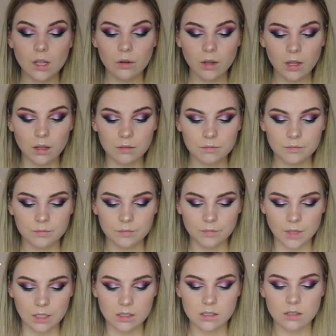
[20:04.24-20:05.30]
Okay,
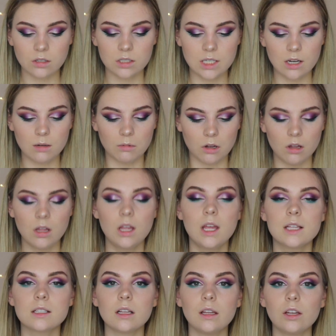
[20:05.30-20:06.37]
that doesn't look terrible.
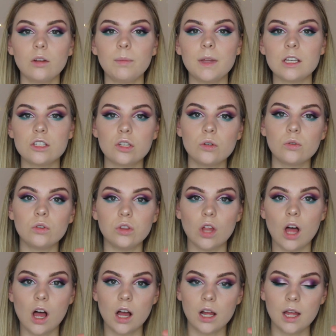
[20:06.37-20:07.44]
It's a little bit too
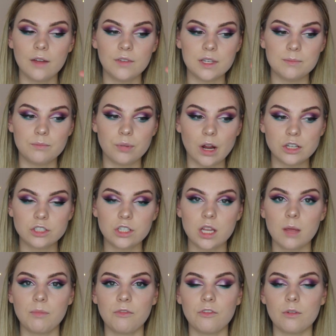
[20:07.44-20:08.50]
long of a brush
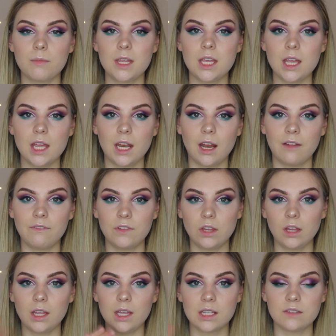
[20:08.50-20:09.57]
tip for me, and I
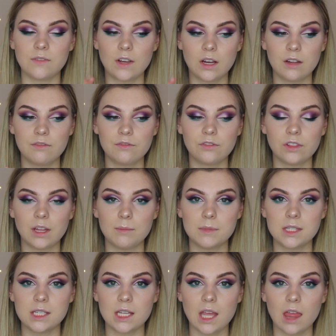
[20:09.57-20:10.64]
feel like it's very
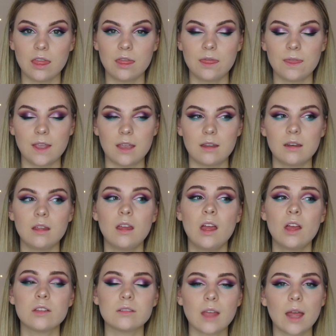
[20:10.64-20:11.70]
flimsy and thin,
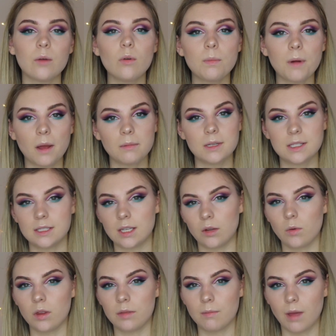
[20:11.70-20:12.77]
so I will probably
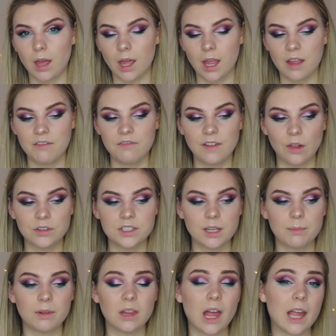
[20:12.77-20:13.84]
stick with my felt
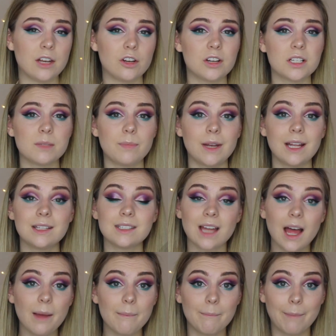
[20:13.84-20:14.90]
tip liners, but it's
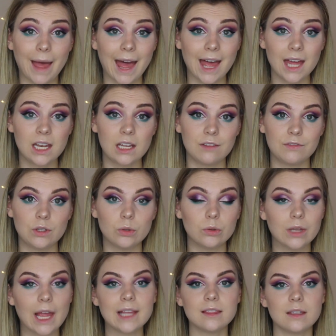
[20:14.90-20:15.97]
not bad if you
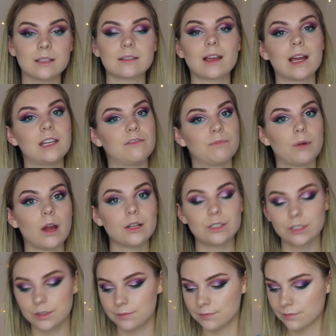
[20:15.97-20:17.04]
like this kind of
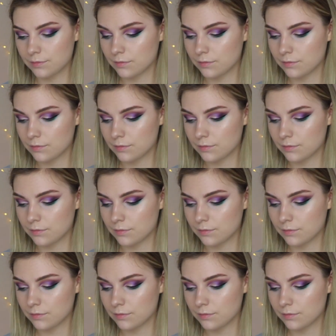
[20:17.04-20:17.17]
brush.